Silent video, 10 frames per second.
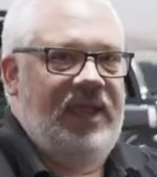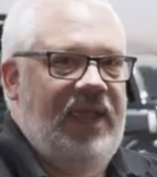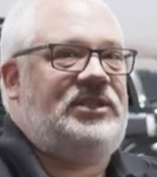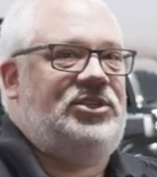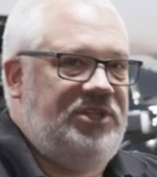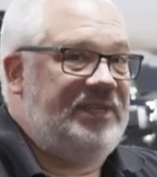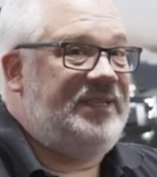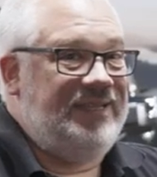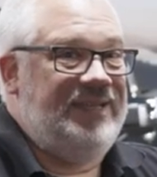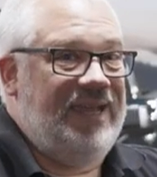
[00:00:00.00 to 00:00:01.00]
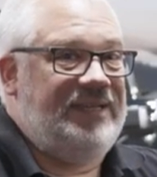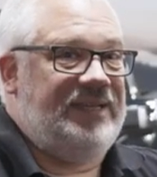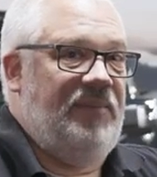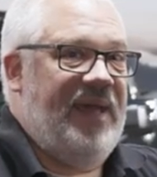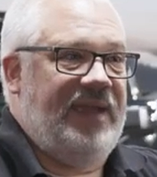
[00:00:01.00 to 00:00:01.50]
it's just as nice
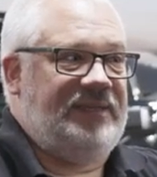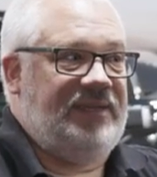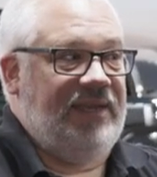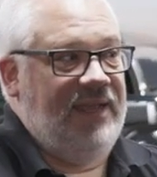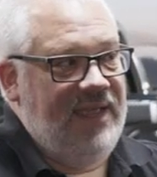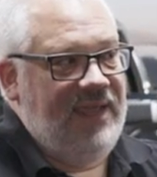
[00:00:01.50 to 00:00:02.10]
in the back seat